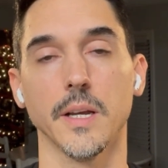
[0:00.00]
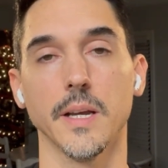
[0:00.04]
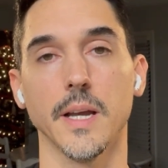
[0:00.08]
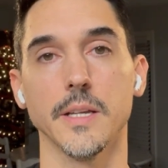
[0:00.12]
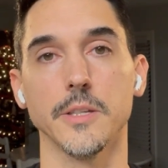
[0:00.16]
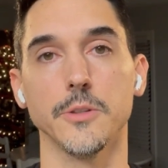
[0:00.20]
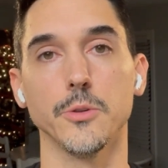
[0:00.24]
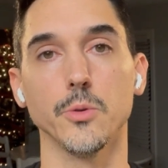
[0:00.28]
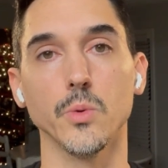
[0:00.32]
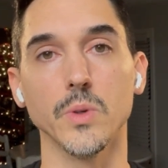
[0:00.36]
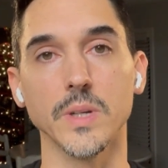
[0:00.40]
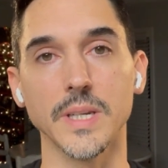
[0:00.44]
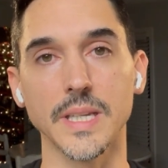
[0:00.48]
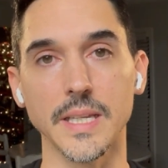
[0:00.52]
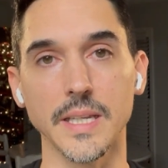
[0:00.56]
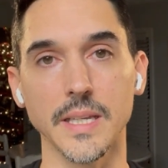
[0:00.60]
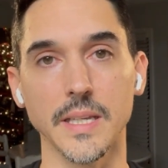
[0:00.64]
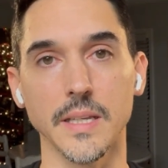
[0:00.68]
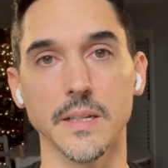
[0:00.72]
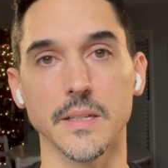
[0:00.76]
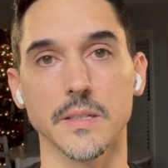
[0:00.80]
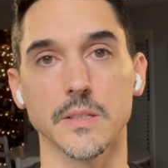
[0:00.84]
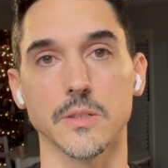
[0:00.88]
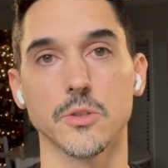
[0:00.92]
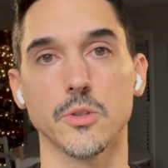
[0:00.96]
you
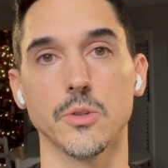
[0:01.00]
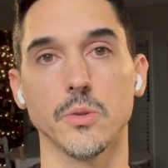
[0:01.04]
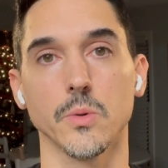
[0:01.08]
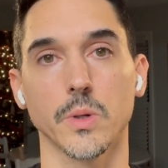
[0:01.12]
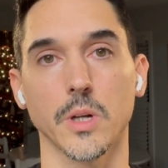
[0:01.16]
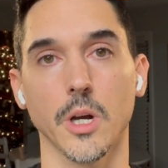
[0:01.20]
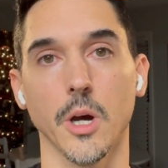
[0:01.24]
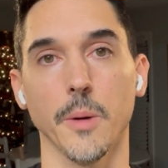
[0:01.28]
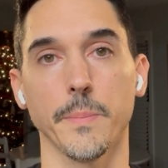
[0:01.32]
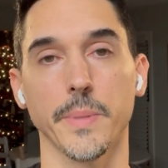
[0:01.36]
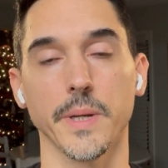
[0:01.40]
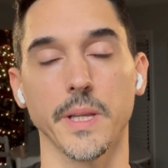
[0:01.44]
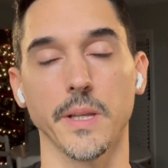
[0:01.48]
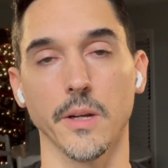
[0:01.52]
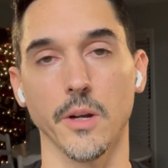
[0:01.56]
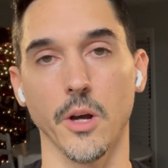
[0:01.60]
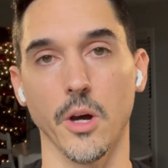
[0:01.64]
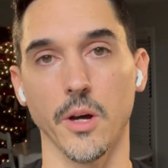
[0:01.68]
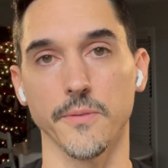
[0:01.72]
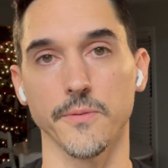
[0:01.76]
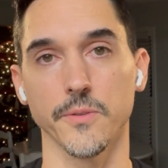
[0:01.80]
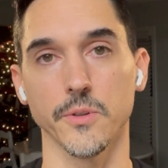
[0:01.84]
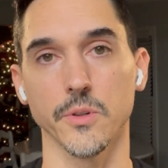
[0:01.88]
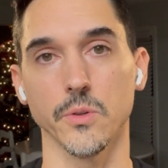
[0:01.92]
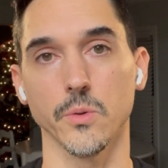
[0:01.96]
need to accompany an
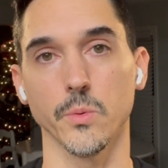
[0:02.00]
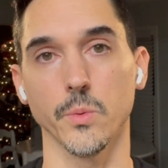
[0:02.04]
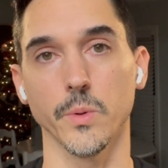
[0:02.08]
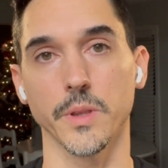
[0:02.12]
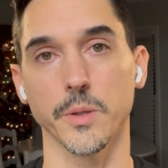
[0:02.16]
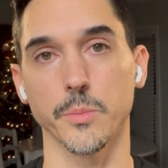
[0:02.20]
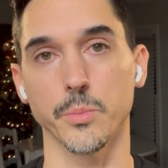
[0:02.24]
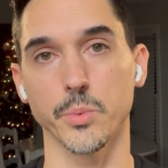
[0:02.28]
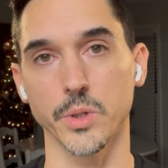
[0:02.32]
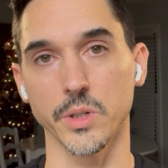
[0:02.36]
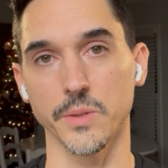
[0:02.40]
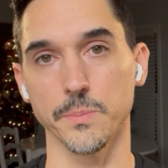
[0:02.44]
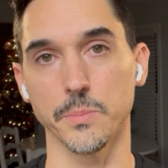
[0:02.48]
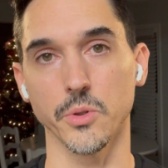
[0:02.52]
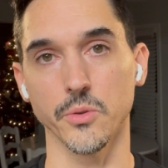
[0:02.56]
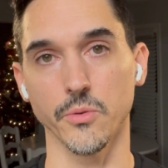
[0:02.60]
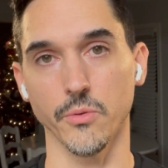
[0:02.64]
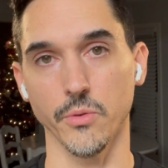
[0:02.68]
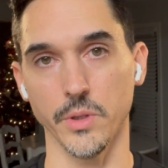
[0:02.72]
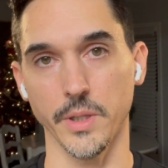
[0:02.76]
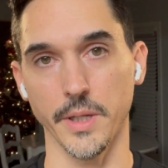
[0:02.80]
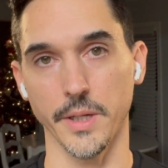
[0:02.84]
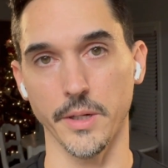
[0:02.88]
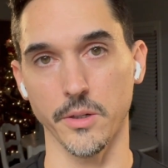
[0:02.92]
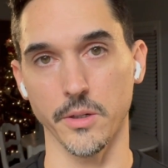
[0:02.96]
offer with a
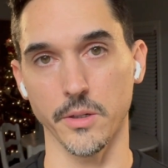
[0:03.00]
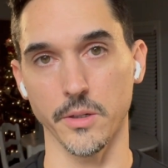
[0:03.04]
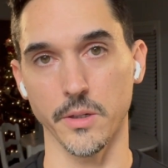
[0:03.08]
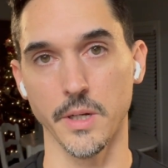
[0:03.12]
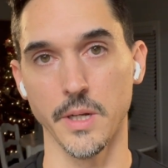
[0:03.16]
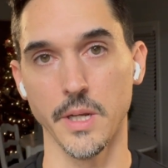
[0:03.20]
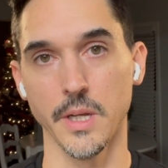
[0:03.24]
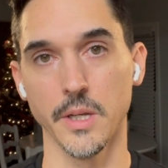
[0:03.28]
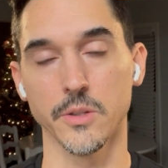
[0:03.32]
pre-approval letter.